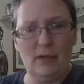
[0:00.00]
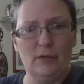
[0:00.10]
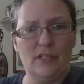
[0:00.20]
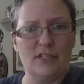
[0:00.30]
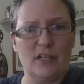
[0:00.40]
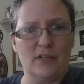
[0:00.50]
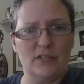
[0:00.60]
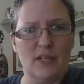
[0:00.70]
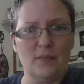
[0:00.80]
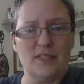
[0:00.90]
oldest daughter's
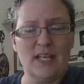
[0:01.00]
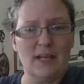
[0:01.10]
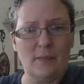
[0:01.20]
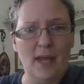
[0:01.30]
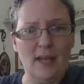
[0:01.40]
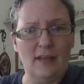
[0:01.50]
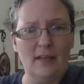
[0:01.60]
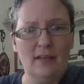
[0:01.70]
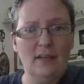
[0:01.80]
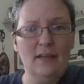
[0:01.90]
name is Sadie Mae,
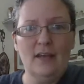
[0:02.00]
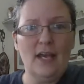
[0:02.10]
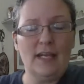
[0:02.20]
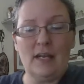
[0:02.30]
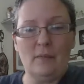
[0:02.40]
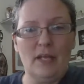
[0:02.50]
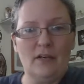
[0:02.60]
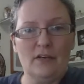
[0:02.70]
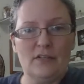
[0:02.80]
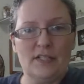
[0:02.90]
and I made
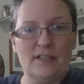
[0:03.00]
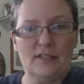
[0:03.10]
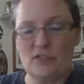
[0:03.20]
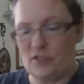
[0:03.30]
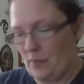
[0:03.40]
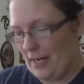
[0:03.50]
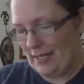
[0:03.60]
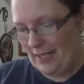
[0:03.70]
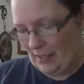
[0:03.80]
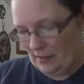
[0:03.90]
her 6 inches wide,
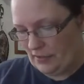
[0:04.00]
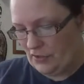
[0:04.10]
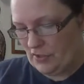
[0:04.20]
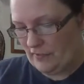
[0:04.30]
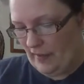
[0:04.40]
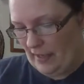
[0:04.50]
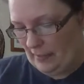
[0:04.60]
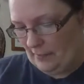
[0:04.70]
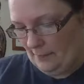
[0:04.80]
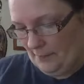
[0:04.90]
and it looks just
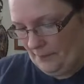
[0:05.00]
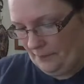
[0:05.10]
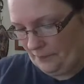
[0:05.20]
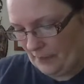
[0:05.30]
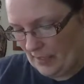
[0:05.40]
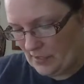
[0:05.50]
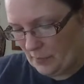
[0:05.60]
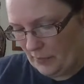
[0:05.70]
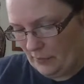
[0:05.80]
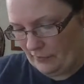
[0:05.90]
fine. It's
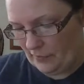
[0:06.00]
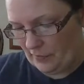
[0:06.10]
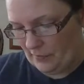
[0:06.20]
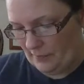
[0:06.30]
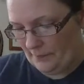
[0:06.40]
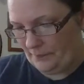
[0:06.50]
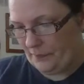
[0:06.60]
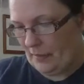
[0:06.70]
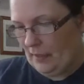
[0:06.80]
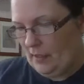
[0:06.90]
beautiful.
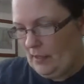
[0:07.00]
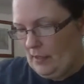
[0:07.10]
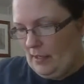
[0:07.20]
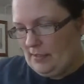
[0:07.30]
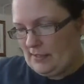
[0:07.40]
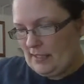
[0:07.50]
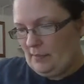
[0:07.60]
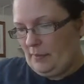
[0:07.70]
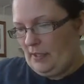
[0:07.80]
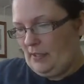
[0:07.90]
It's going to
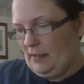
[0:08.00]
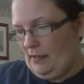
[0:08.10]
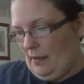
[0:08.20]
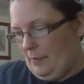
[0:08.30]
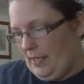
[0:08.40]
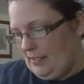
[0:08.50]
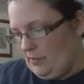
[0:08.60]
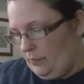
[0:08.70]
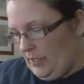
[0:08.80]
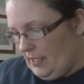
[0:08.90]
be a pain to
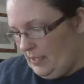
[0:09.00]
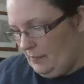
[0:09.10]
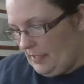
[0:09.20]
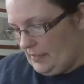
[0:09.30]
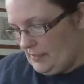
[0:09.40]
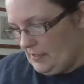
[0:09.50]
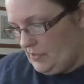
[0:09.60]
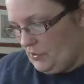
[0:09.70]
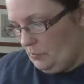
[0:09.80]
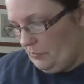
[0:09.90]
weed because
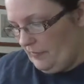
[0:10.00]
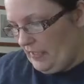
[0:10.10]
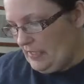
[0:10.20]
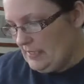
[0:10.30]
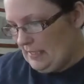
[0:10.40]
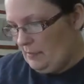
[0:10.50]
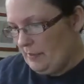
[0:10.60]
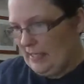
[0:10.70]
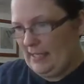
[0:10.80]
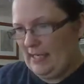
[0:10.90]
it's super fancy,
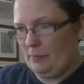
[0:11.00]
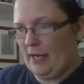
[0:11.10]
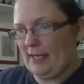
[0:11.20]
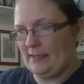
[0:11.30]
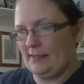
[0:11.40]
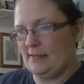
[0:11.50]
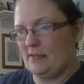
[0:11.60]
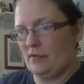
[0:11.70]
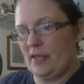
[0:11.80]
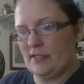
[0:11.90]
but I need practice.
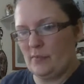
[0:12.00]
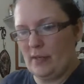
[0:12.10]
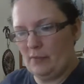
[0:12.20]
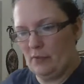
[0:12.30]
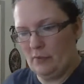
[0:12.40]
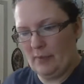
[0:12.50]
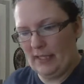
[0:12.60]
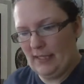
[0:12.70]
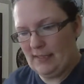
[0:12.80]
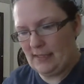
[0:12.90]
So that's why I'm using my
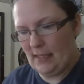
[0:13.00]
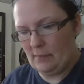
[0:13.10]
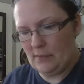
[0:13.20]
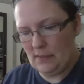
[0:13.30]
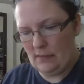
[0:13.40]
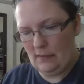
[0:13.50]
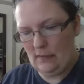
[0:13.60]
kids' names.